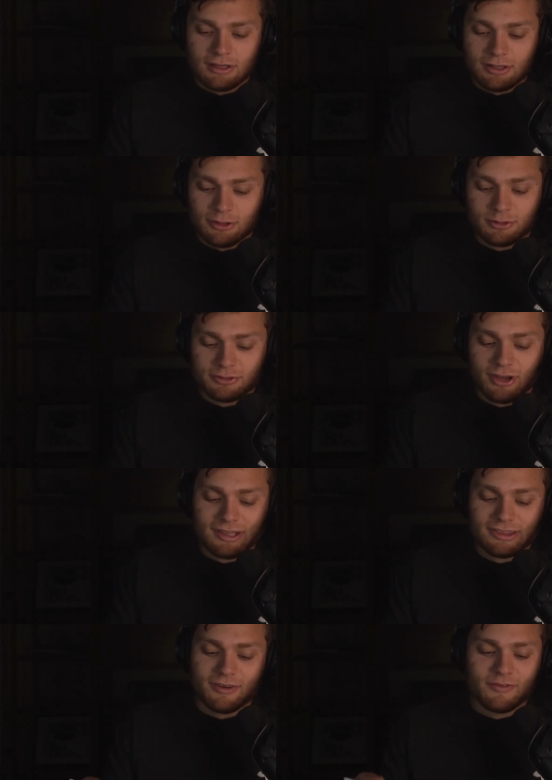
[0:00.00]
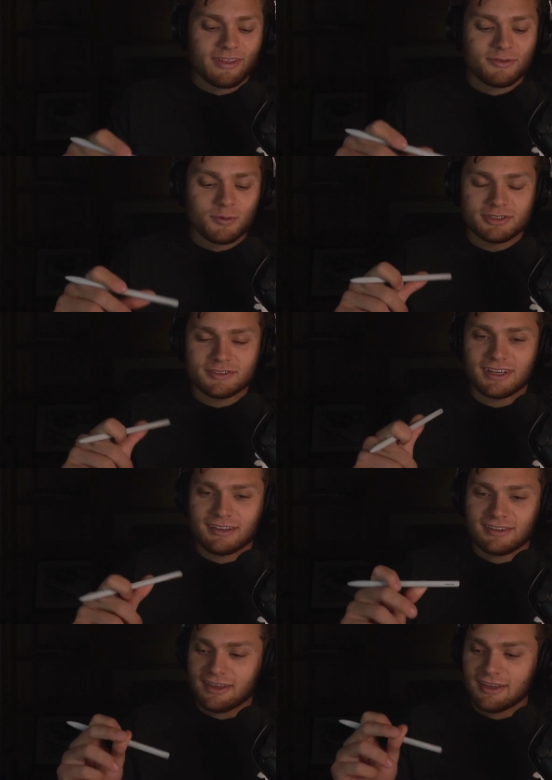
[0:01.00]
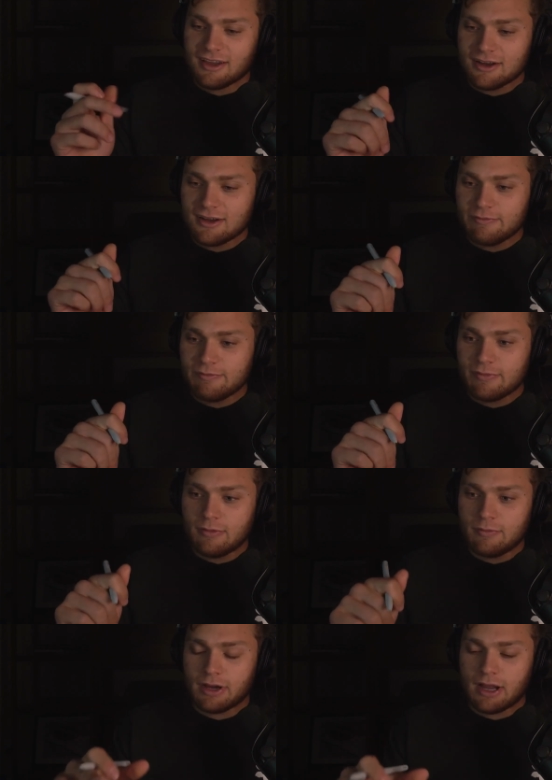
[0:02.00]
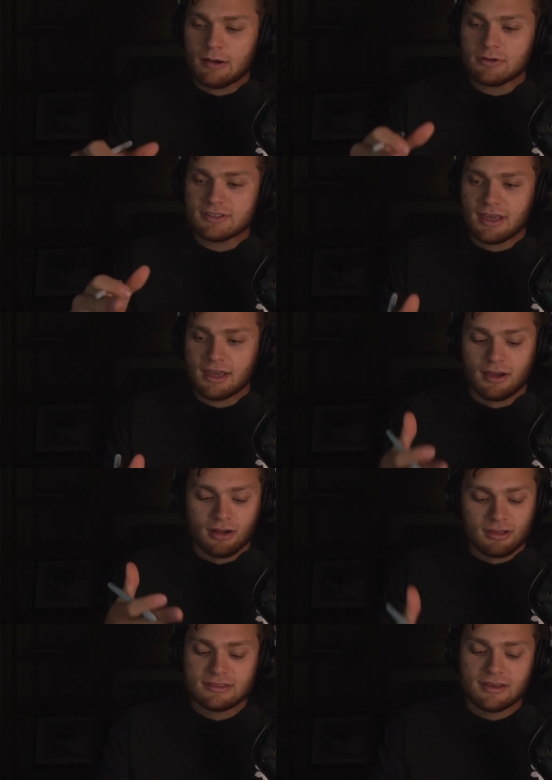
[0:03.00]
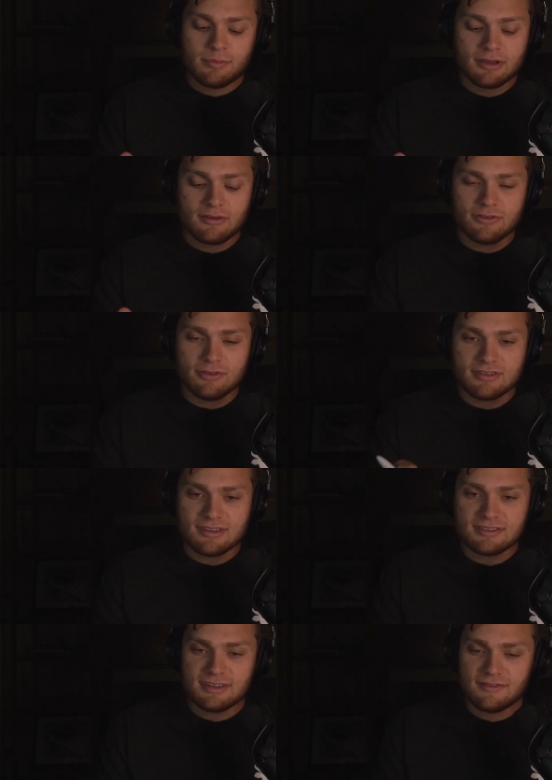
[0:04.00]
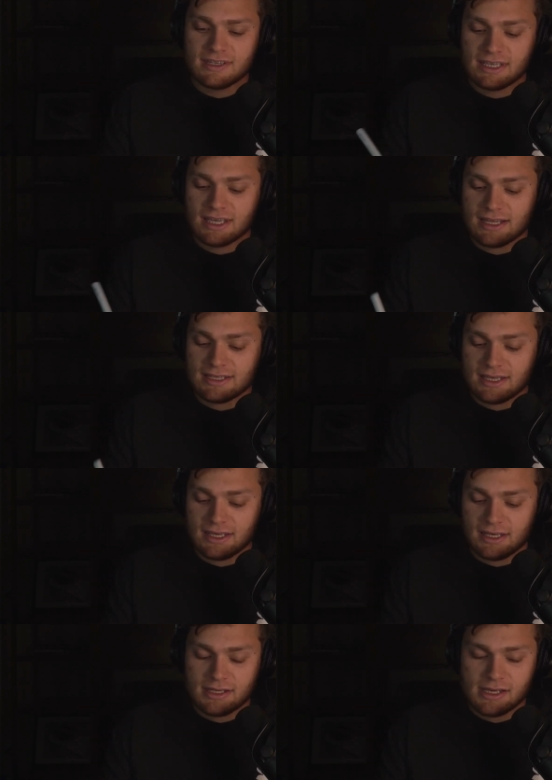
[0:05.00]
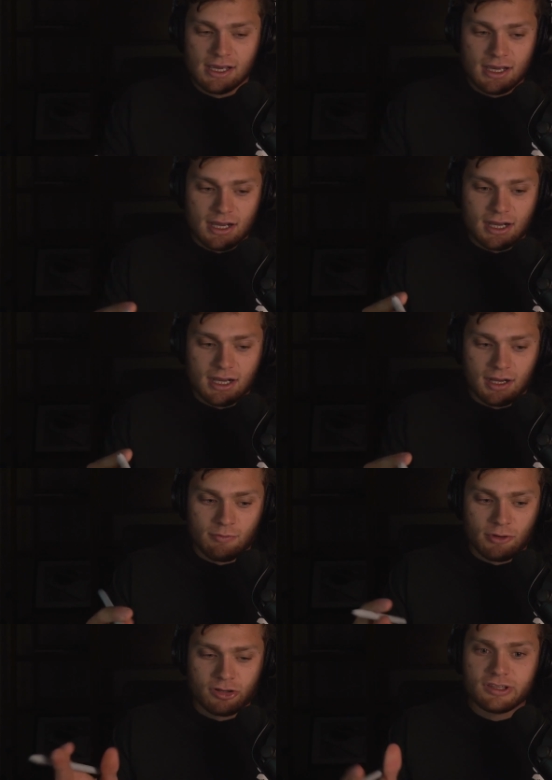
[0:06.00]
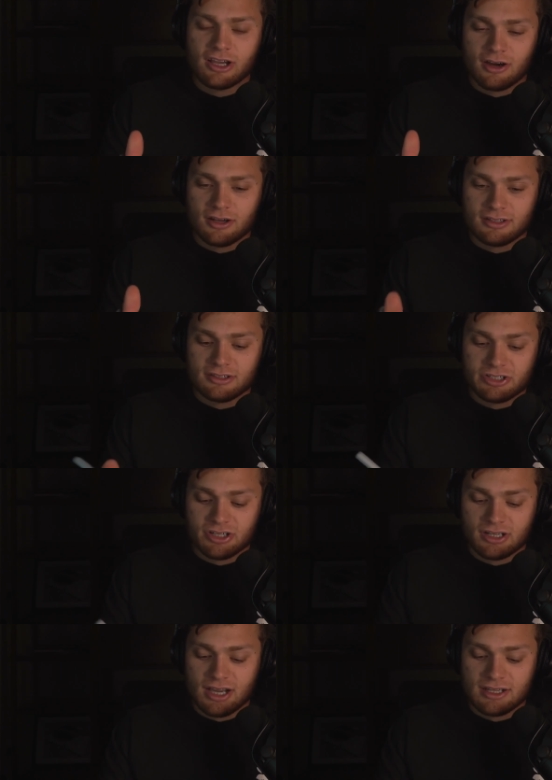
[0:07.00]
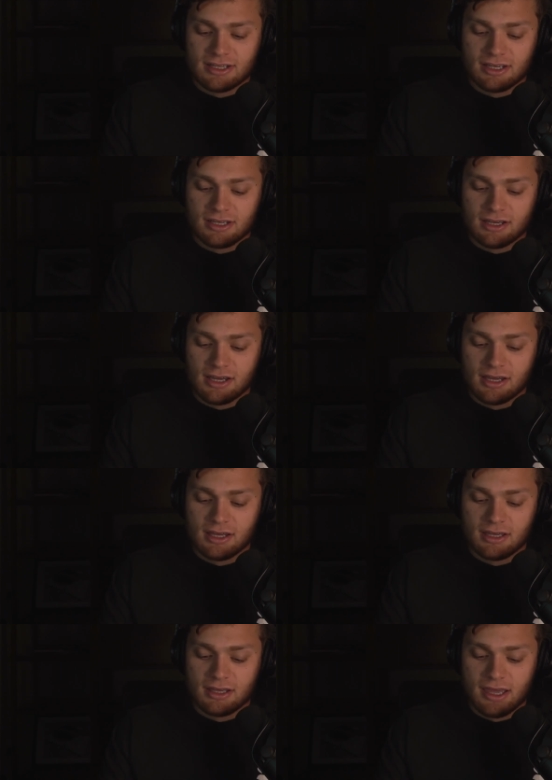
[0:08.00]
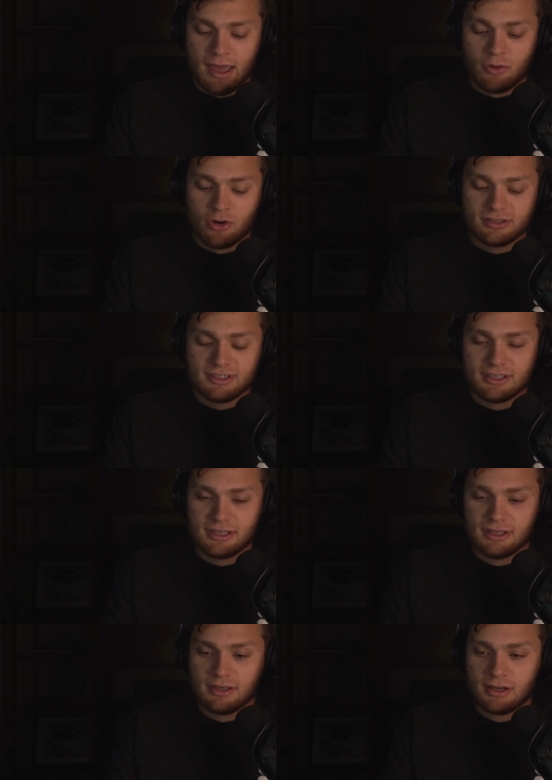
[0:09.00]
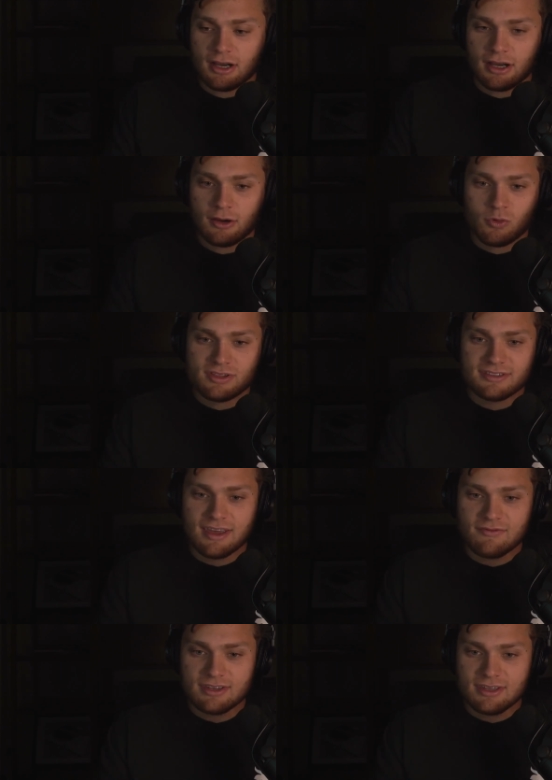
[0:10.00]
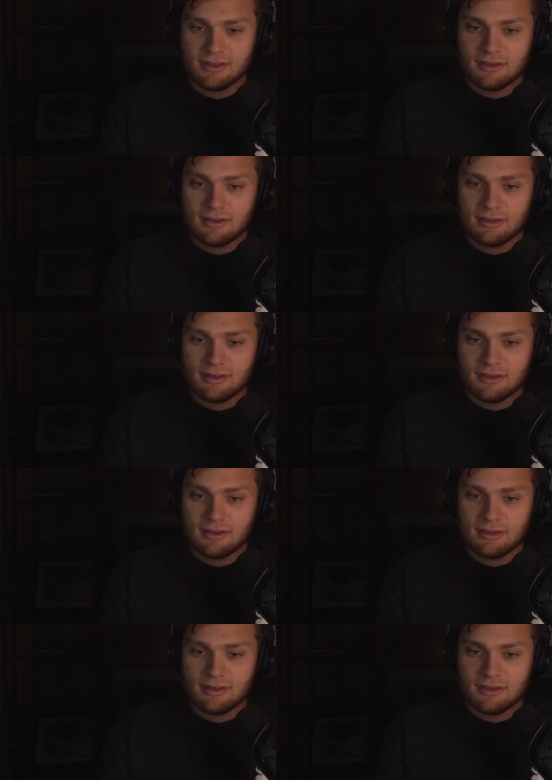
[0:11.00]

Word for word: Oh, so I love this world of testing. Um, but I would say on that topic of food sensitivity, I did um, early on in the journey. I did a MRT uh, 170